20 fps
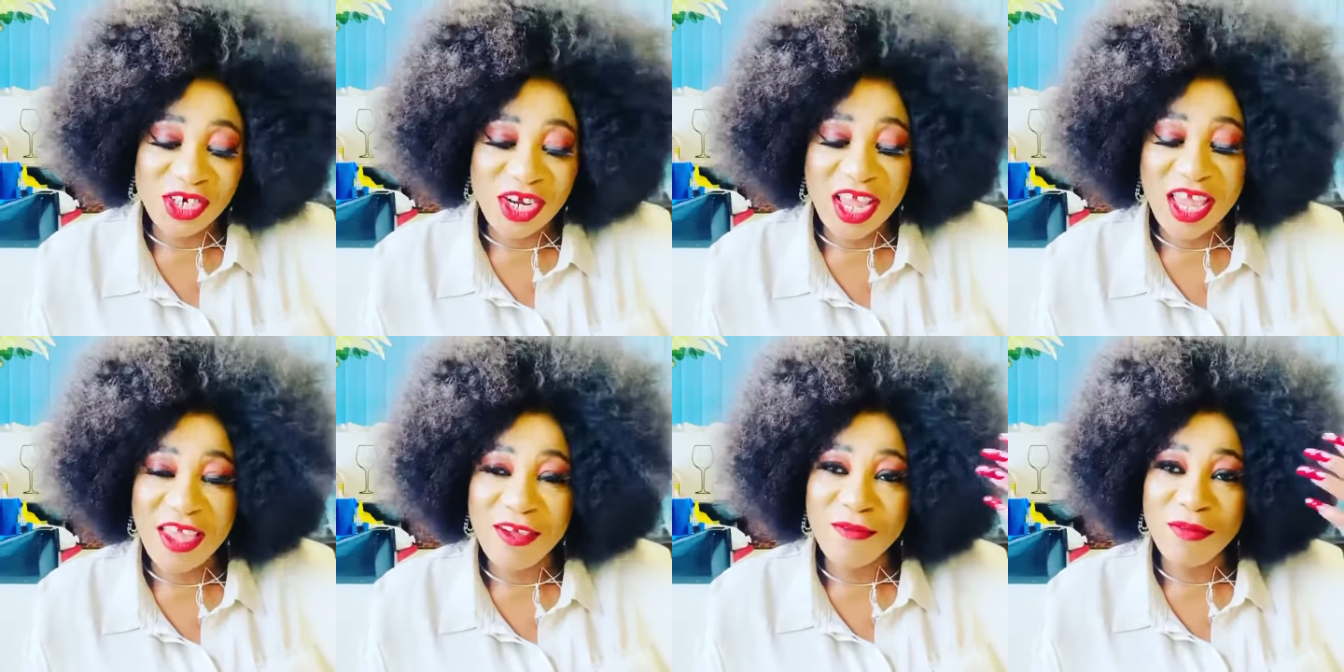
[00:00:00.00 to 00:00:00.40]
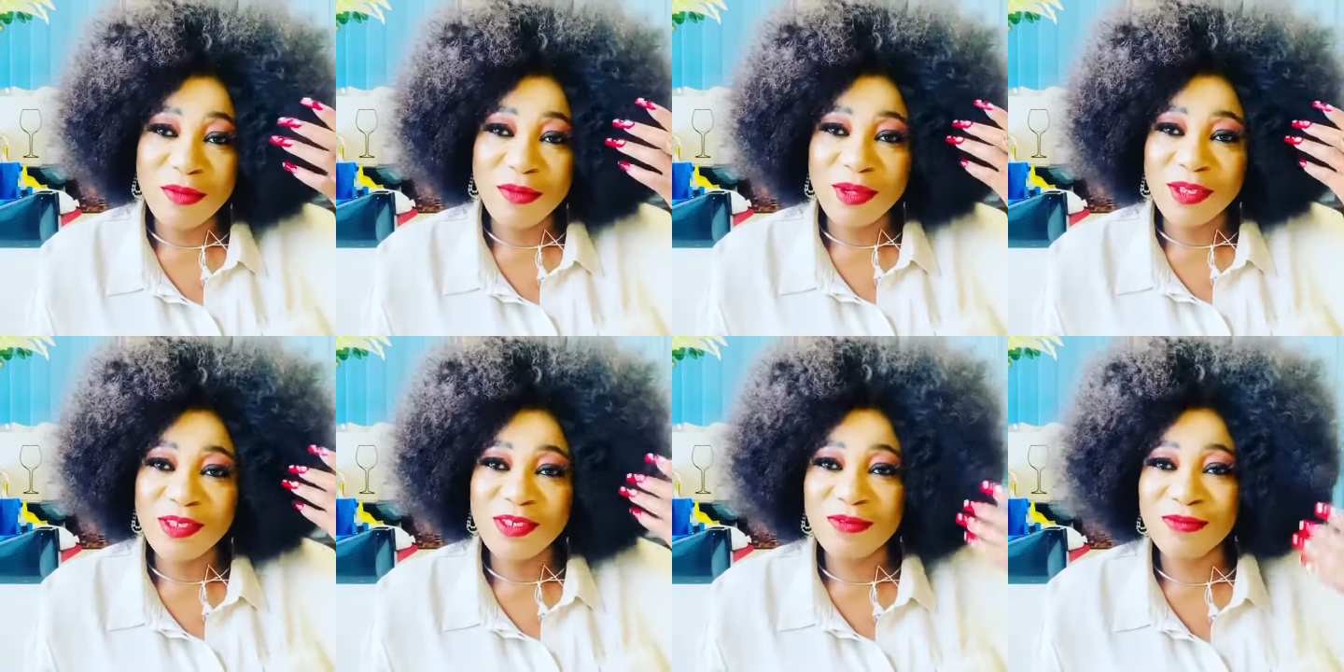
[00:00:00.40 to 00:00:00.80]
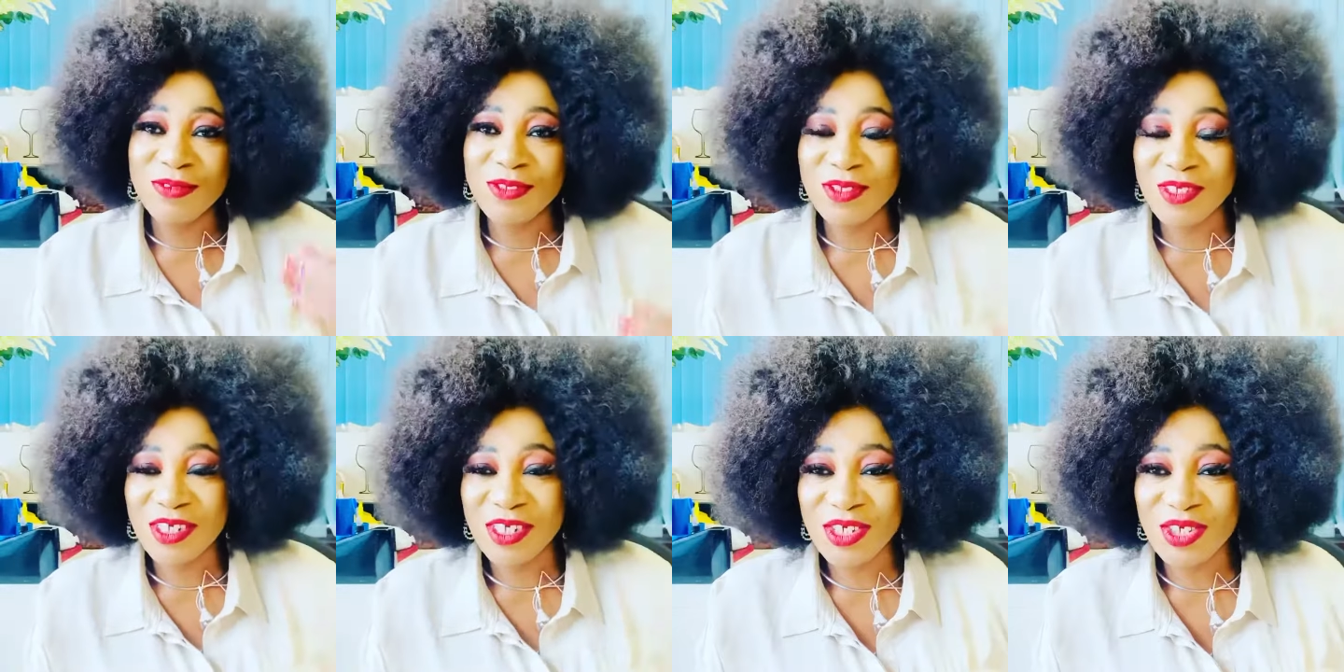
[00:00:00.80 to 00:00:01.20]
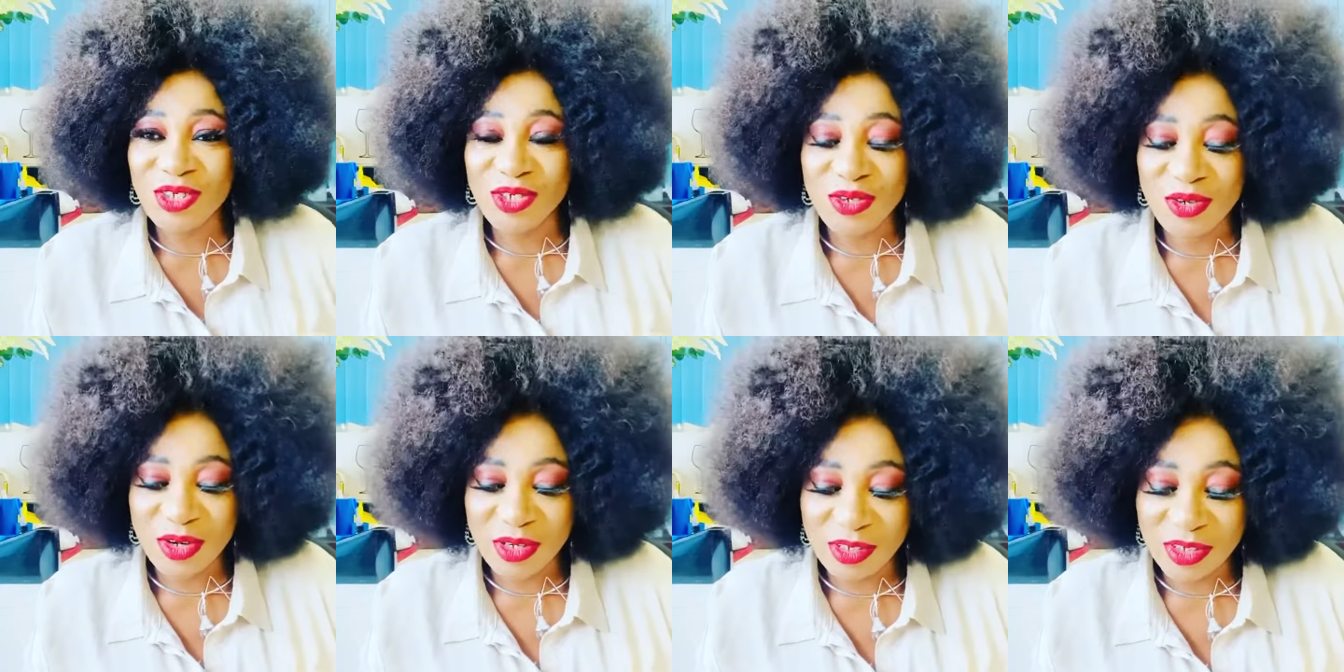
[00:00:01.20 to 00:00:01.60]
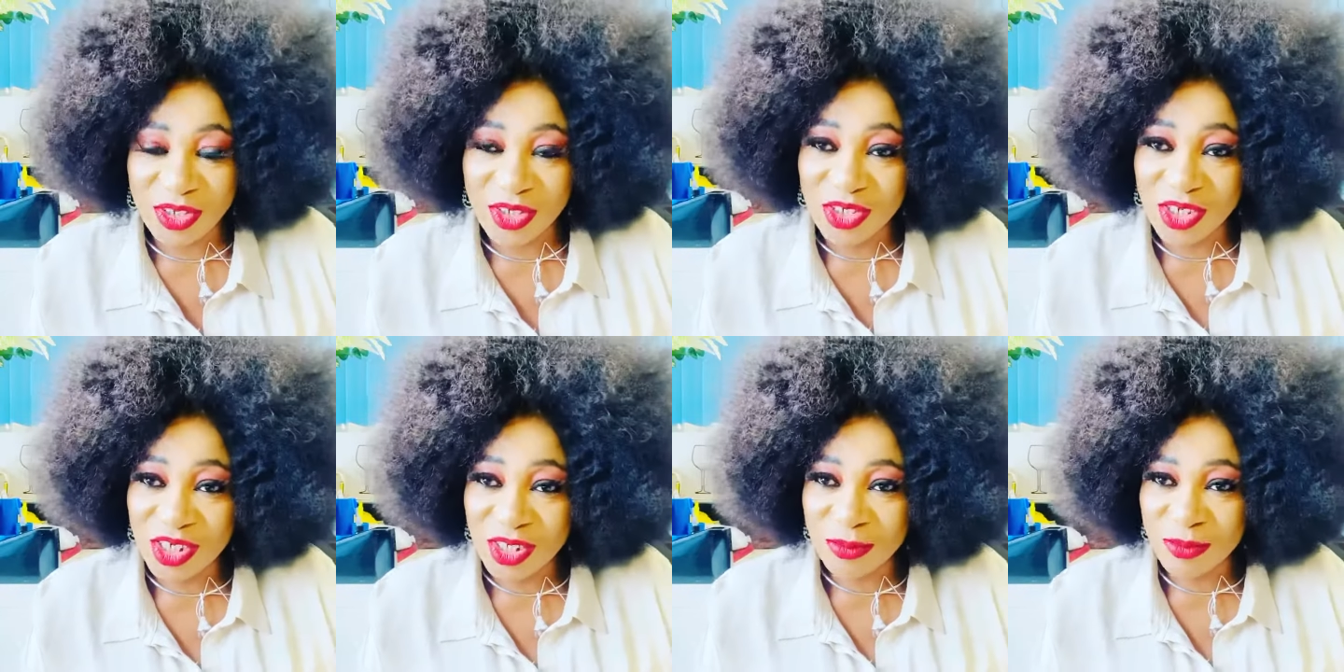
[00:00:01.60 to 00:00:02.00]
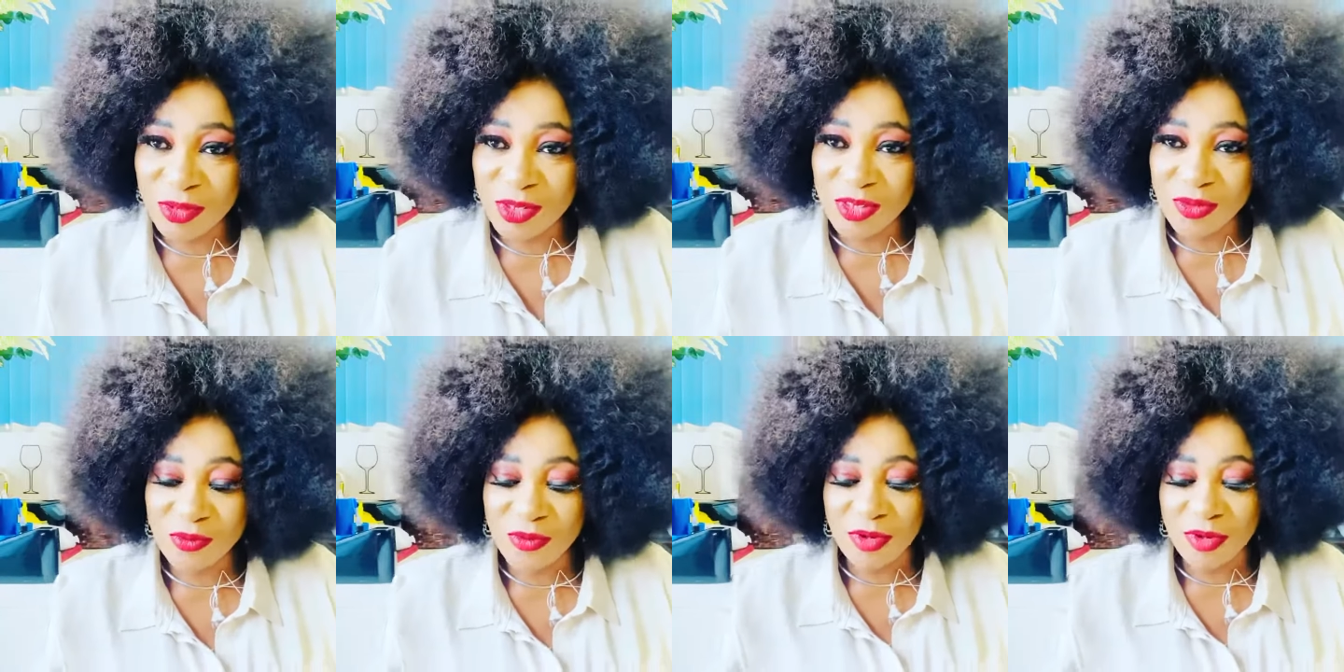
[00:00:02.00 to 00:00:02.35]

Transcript: every bit of today's show on Joy's Beauty World.